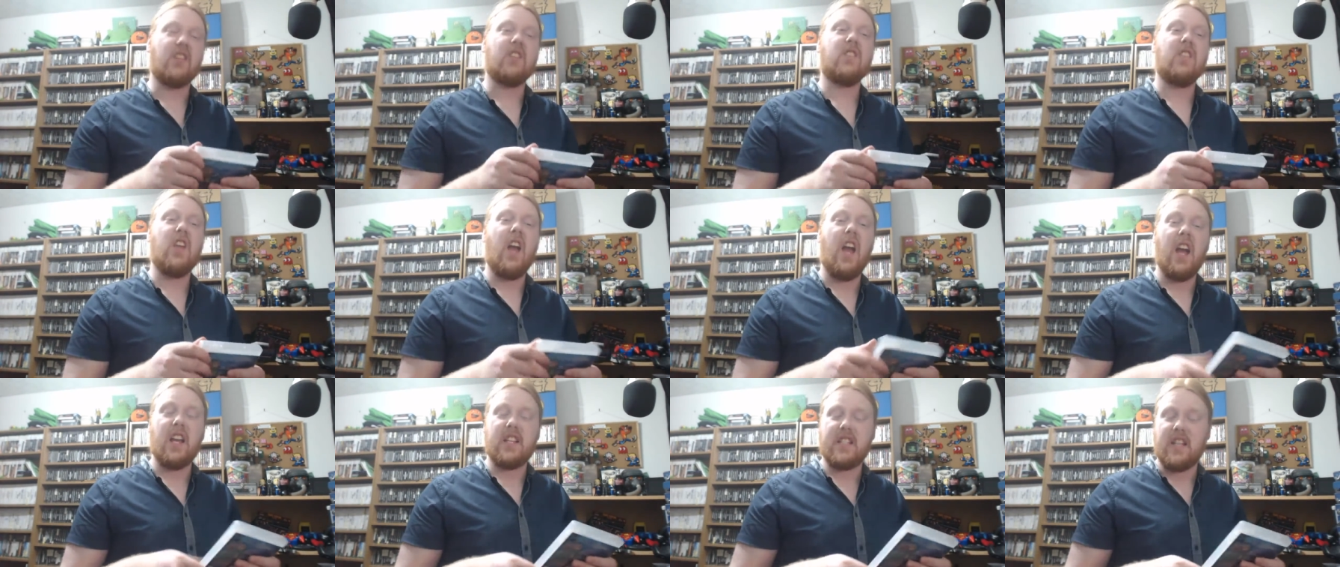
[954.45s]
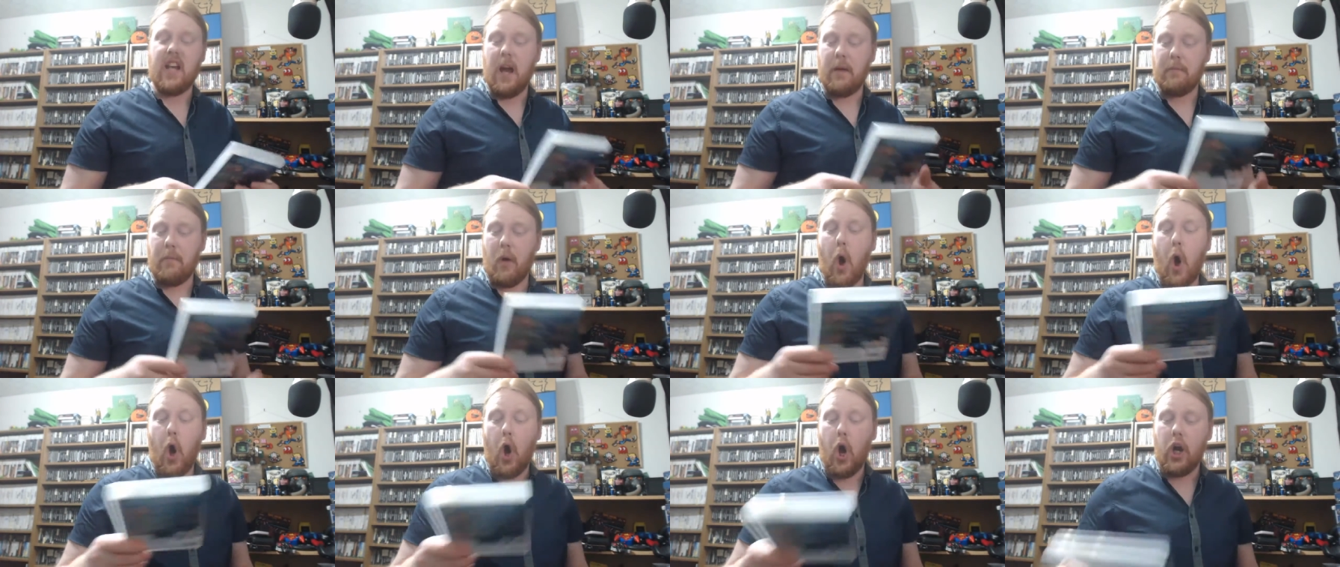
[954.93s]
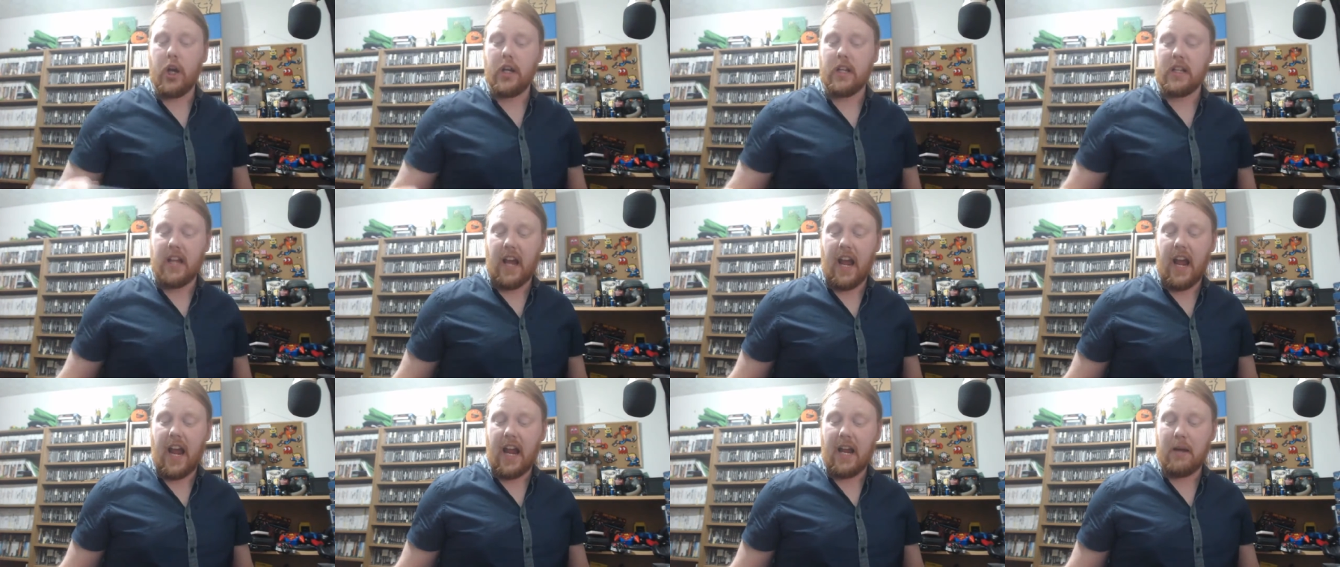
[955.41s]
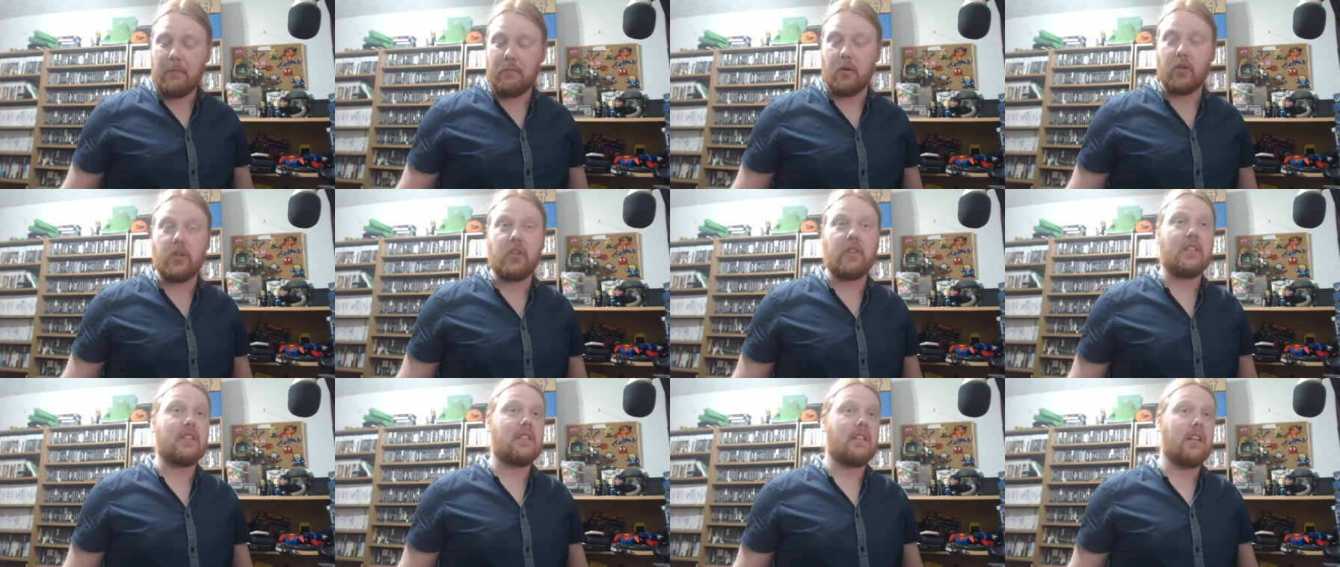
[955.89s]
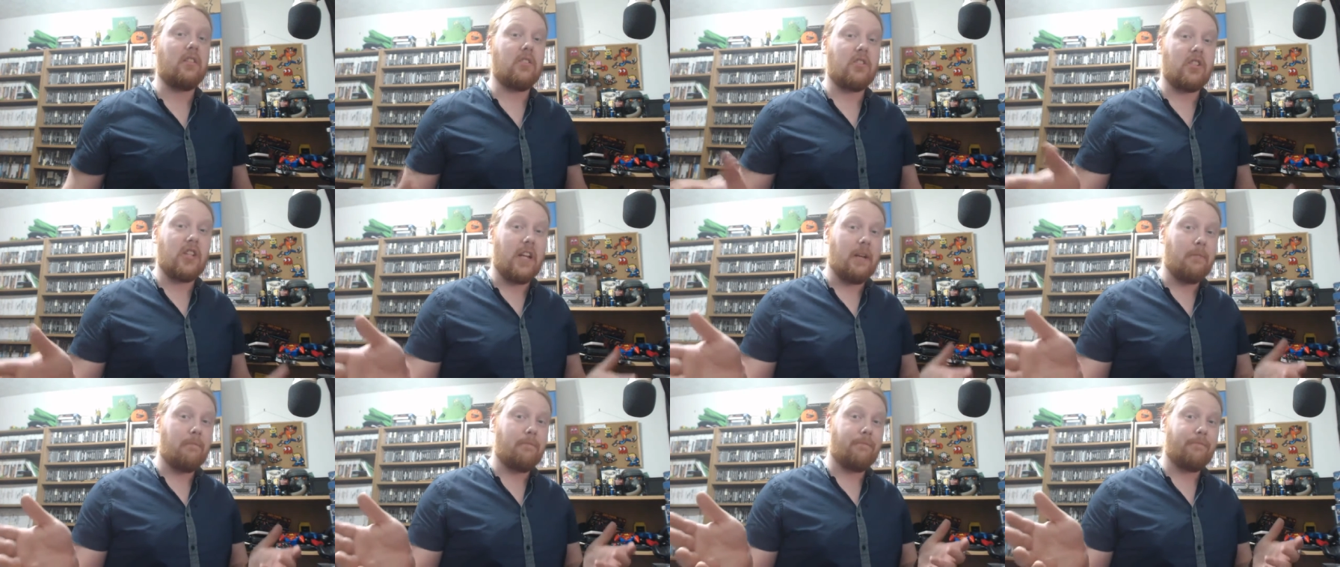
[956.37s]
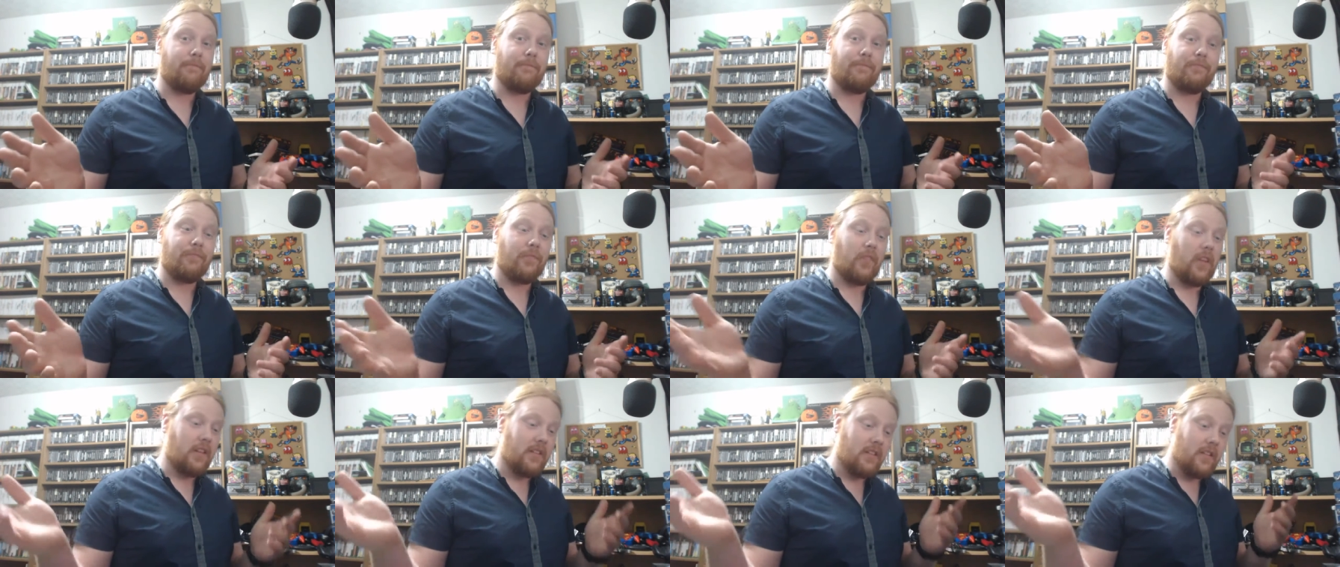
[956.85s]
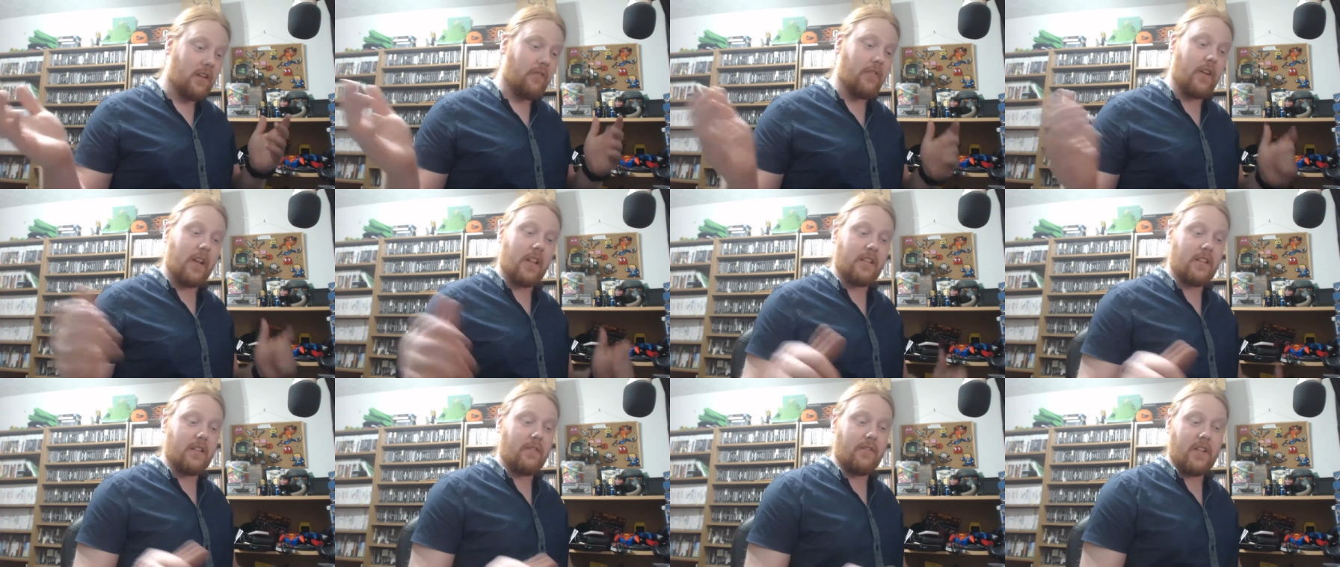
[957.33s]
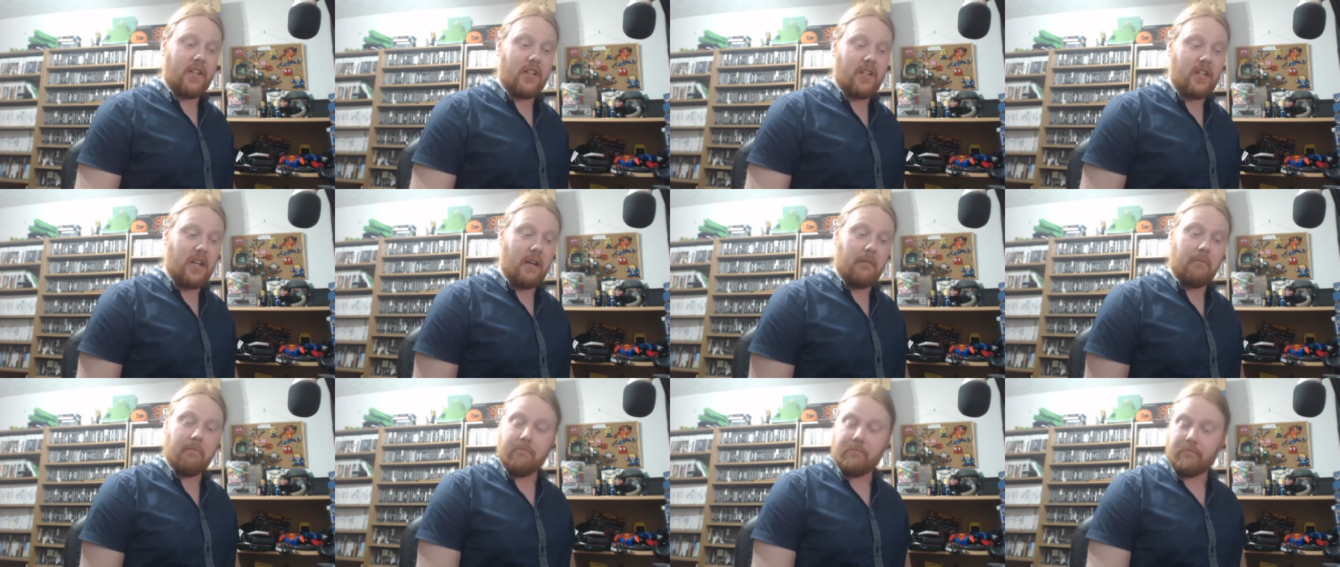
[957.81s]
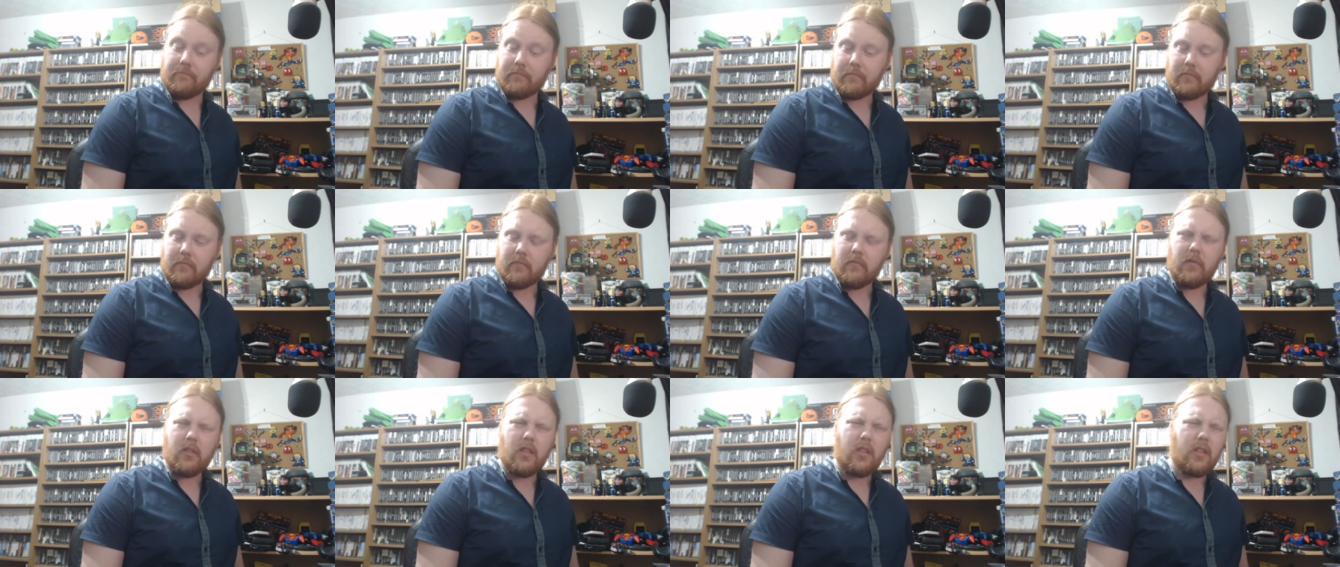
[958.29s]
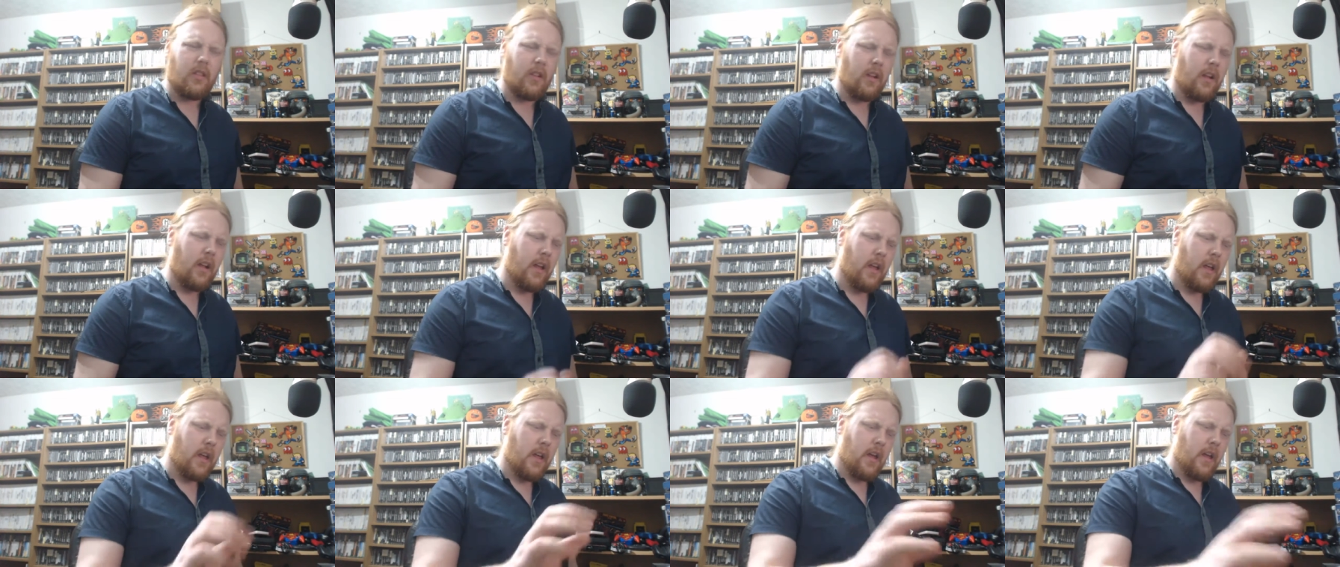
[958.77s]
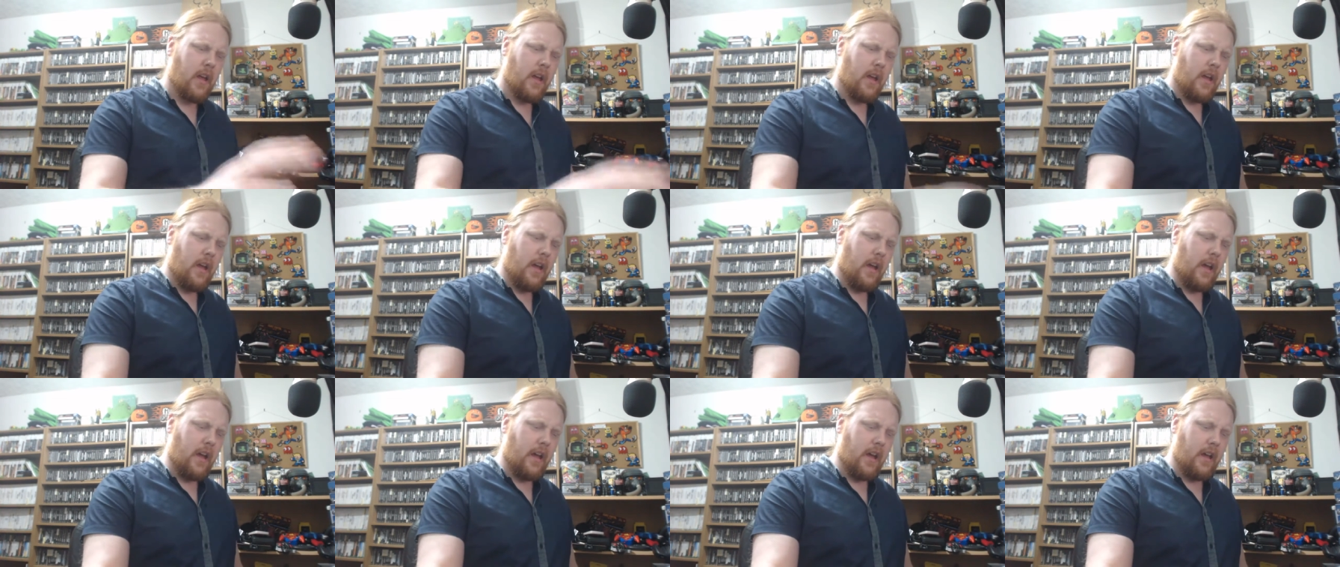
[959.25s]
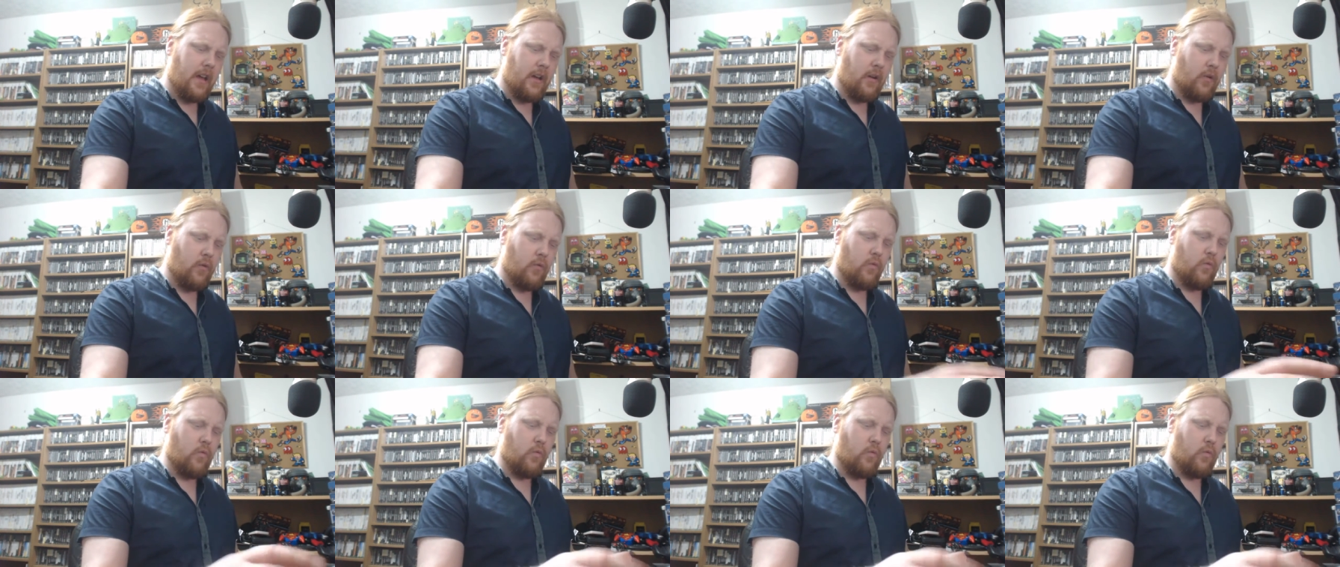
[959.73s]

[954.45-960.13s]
Disappointing, but still cheap. Still relatively cheap. Yes.